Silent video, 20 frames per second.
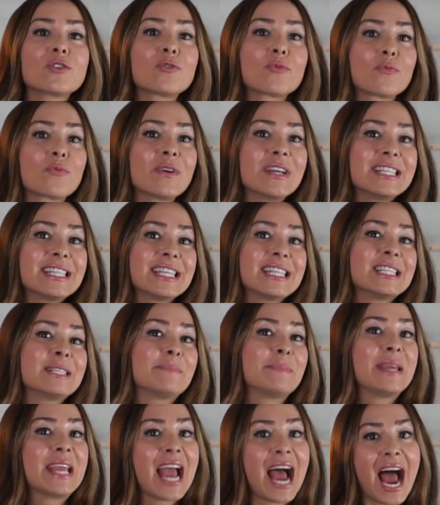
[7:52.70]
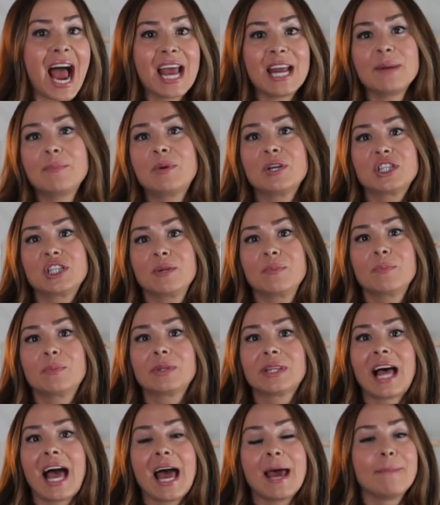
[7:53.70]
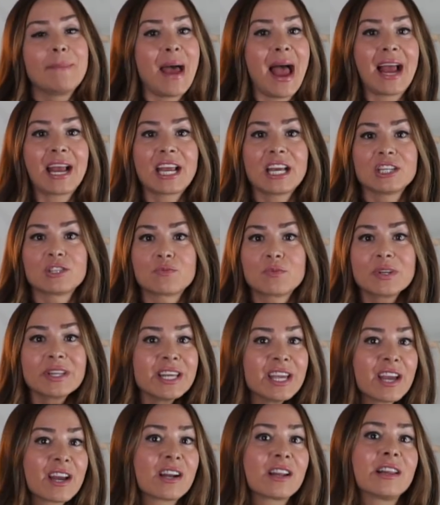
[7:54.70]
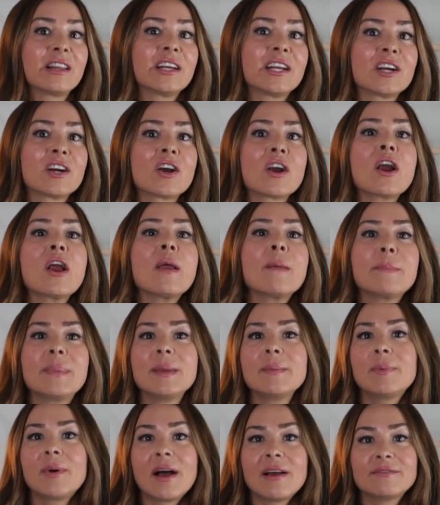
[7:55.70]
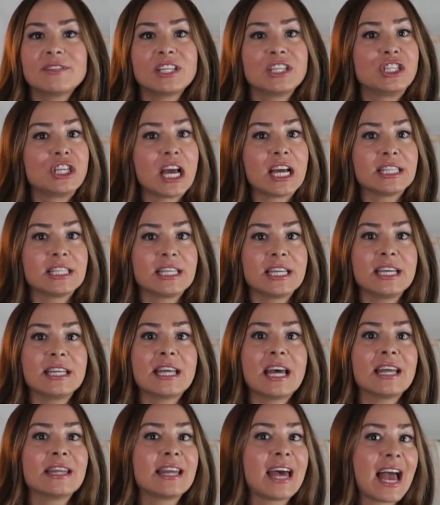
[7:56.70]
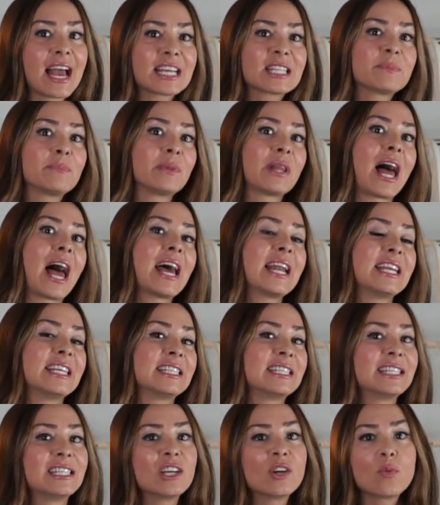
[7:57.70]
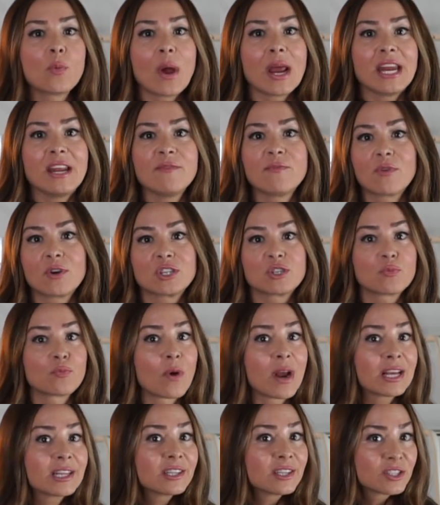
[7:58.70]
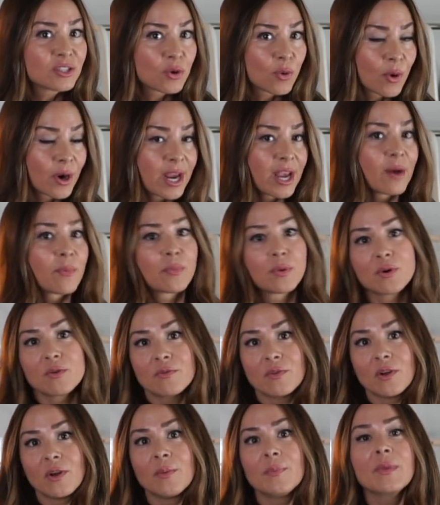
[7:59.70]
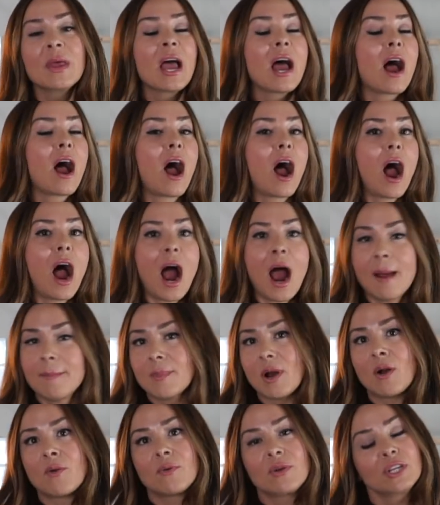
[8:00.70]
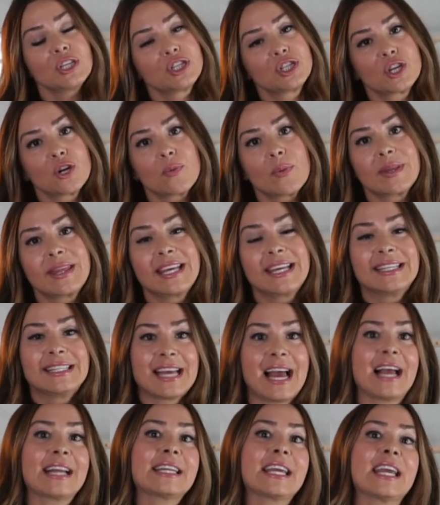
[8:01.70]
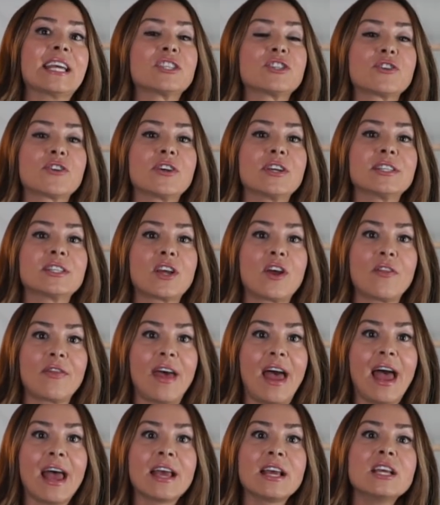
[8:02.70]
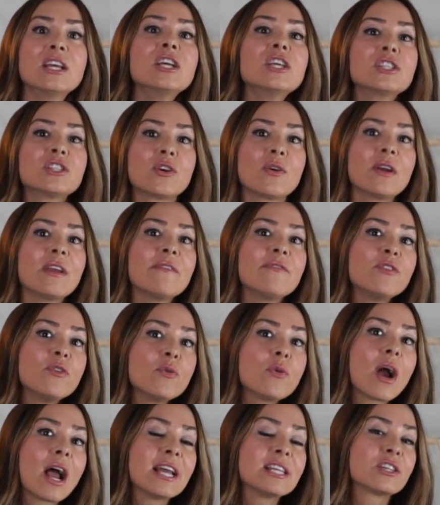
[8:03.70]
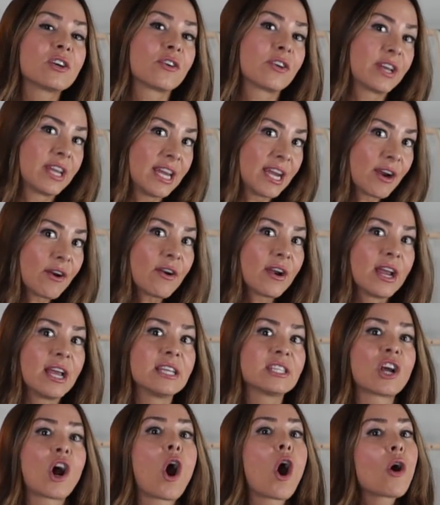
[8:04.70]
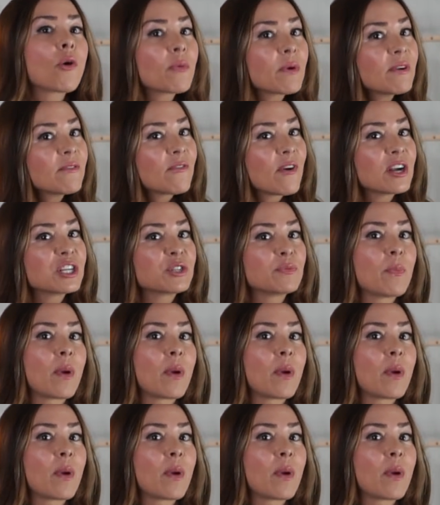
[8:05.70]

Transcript: the reasons behind pushing Plaid back is really unclear. People have suggested that the X Plaid is still waiting for its regulatory approval. I'm not really sure what the exact answer is on that. So if you guys are curious, our refreshed